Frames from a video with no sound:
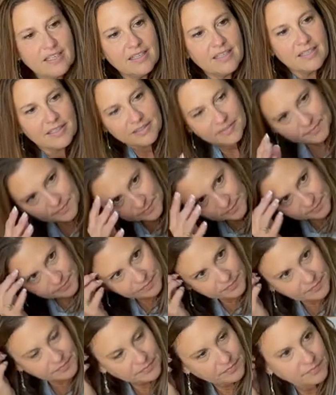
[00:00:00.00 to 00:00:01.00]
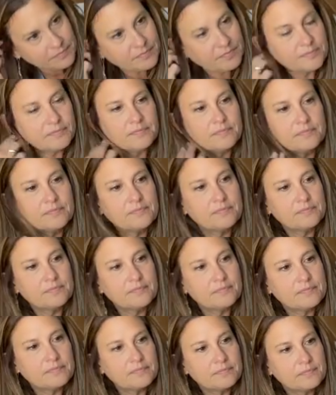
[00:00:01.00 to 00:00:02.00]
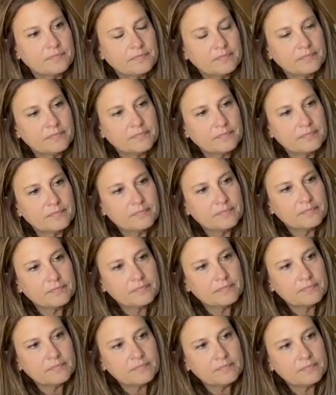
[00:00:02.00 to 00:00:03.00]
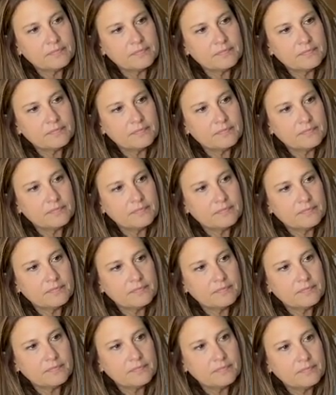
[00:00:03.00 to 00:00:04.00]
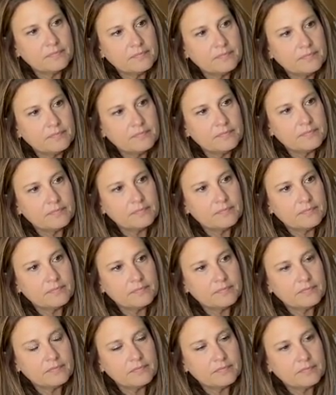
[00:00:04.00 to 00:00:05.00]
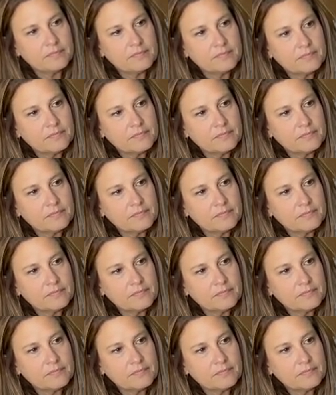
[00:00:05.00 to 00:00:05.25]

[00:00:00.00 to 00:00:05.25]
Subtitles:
The person shown says nothing.